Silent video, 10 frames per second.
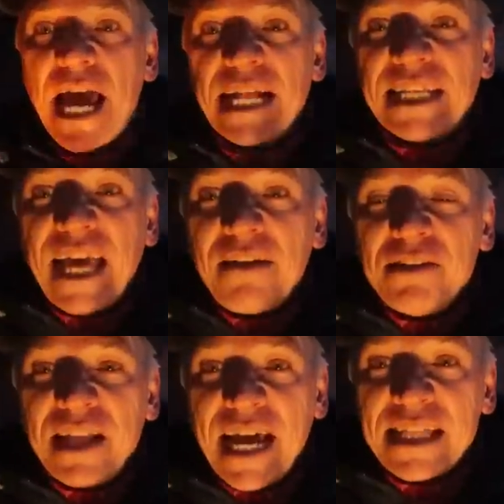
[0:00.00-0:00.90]
And
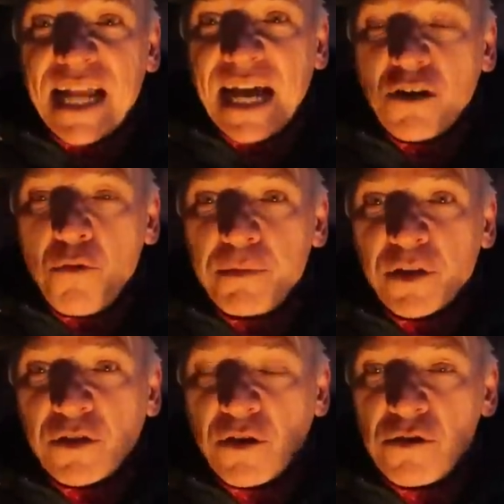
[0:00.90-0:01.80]
Kevin had not opened
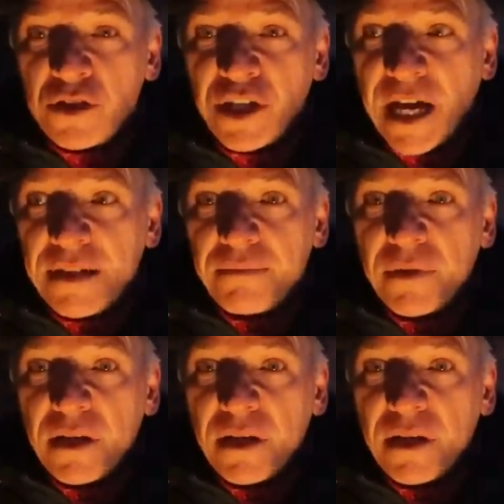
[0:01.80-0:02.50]
the curtain yet,